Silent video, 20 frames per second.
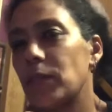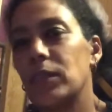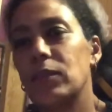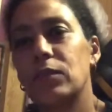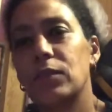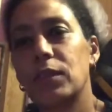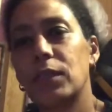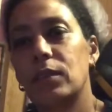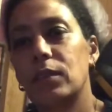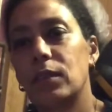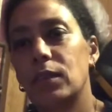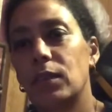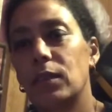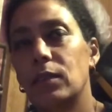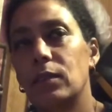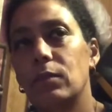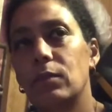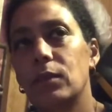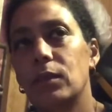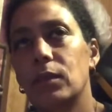60th,
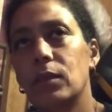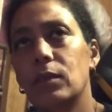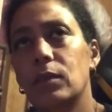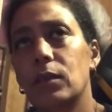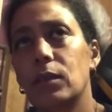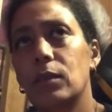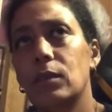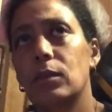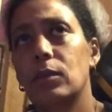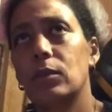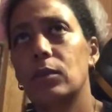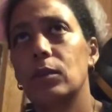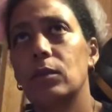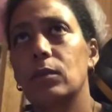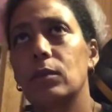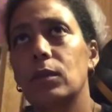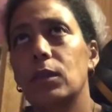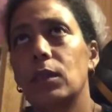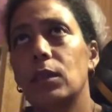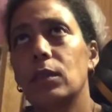was it 69?
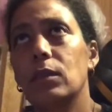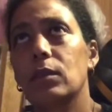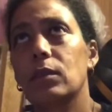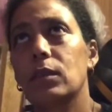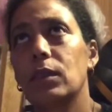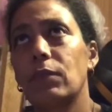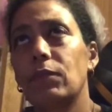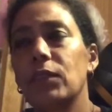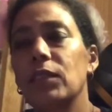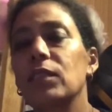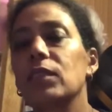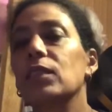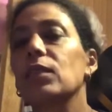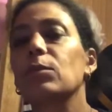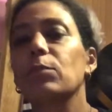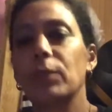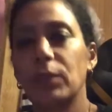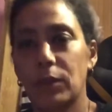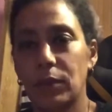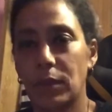Yeah,
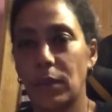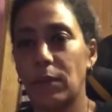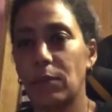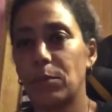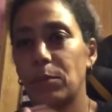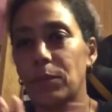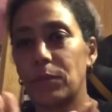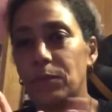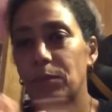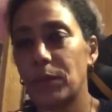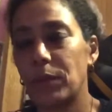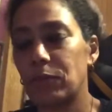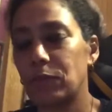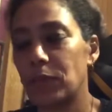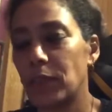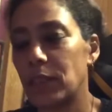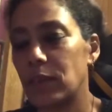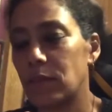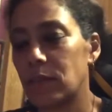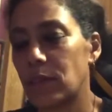70th birthday, my
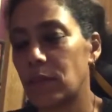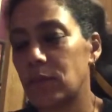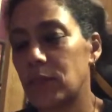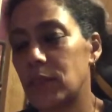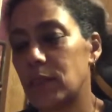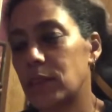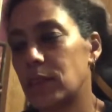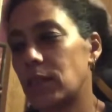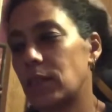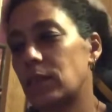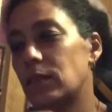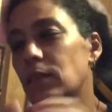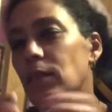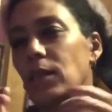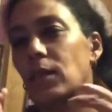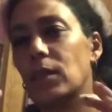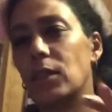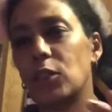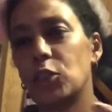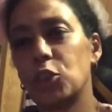friend's 70th.
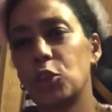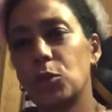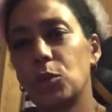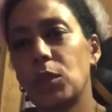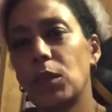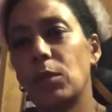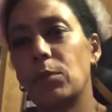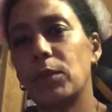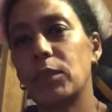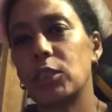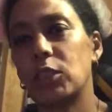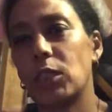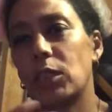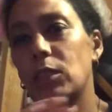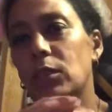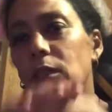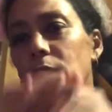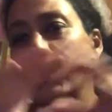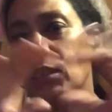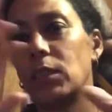I showed it on my
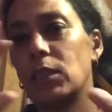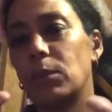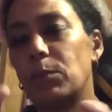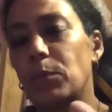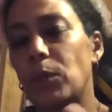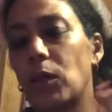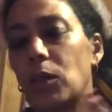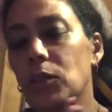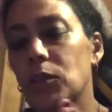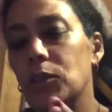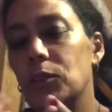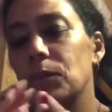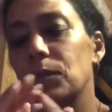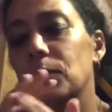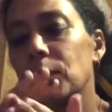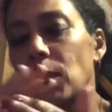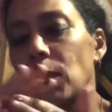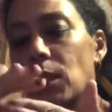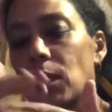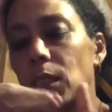channel. I did a box,
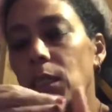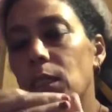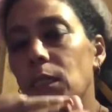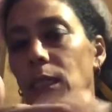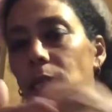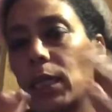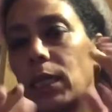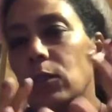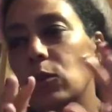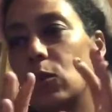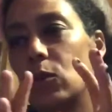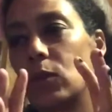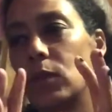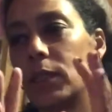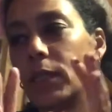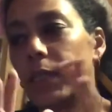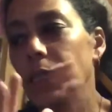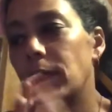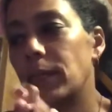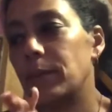and it had all
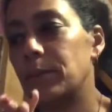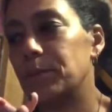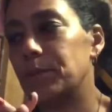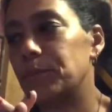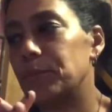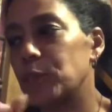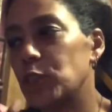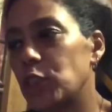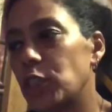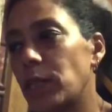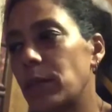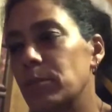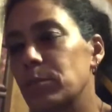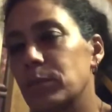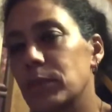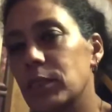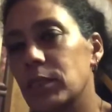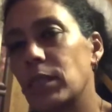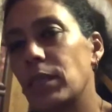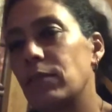the
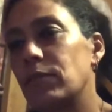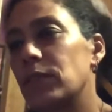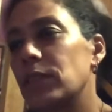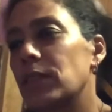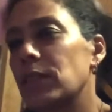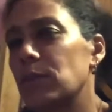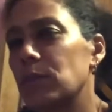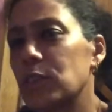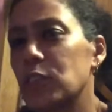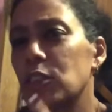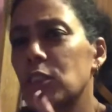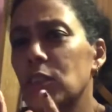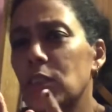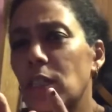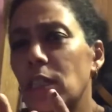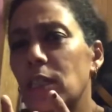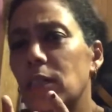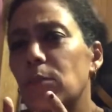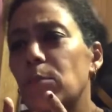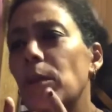gems and everything. It was just a
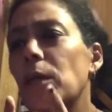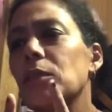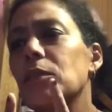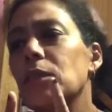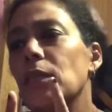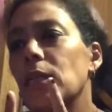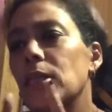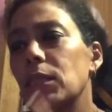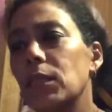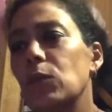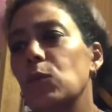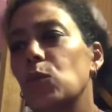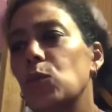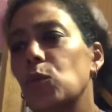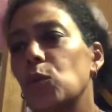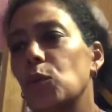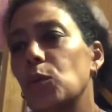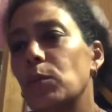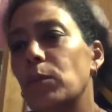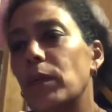little box that I did
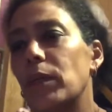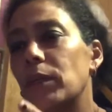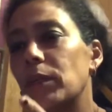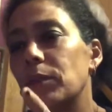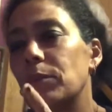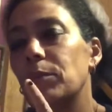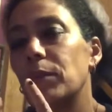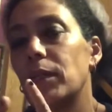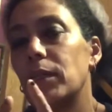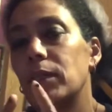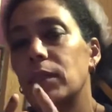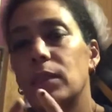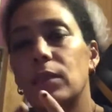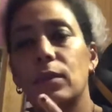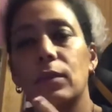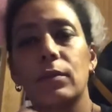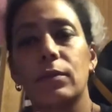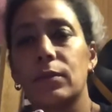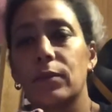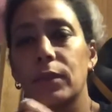wood burn, but it
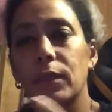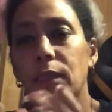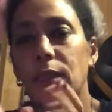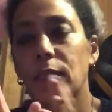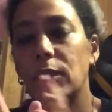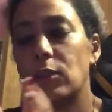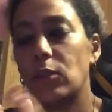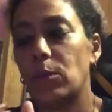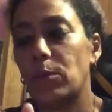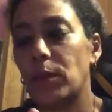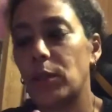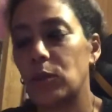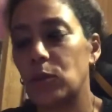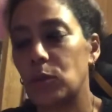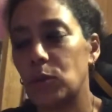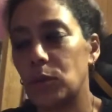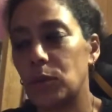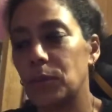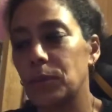didn't come out good.